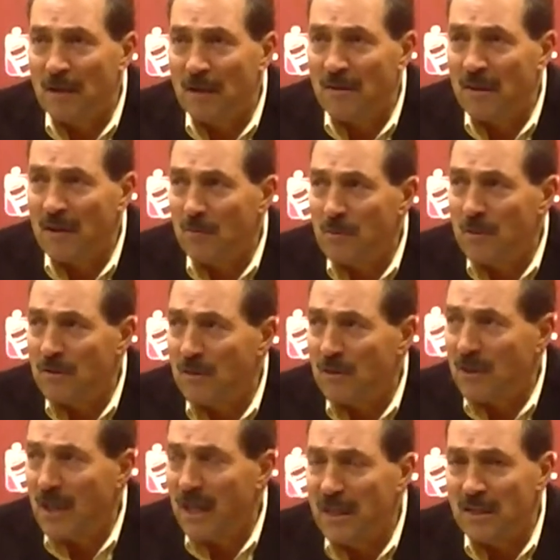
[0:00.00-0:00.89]
I think we
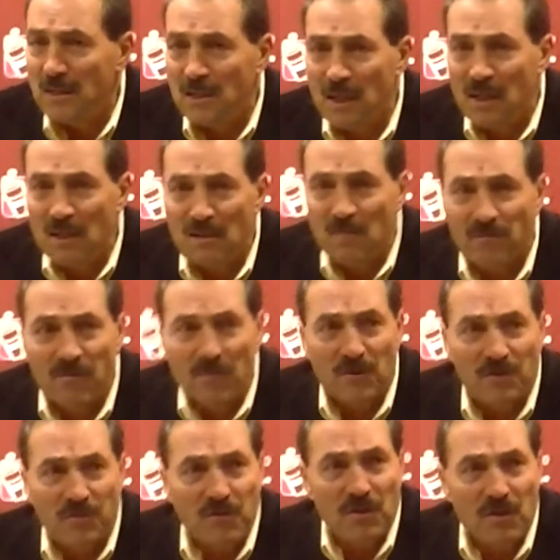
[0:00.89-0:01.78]
took 18 the
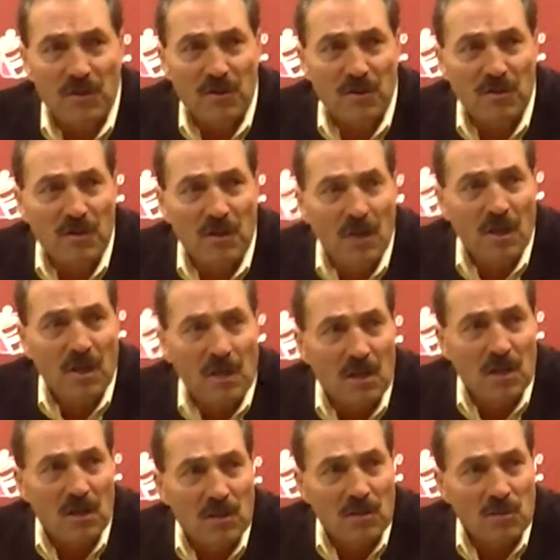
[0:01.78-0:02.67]
first year,
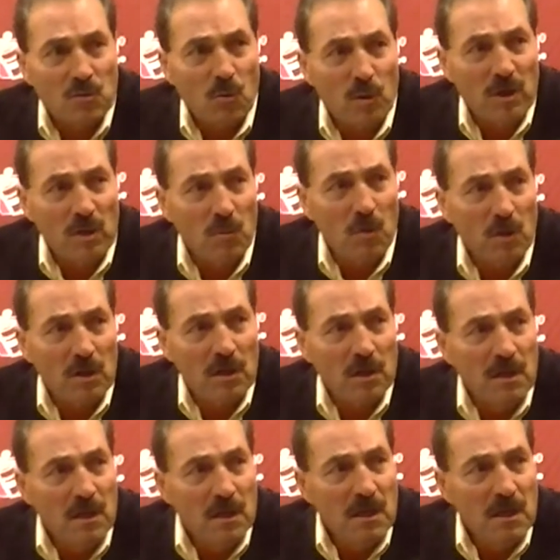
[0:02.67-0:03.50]
21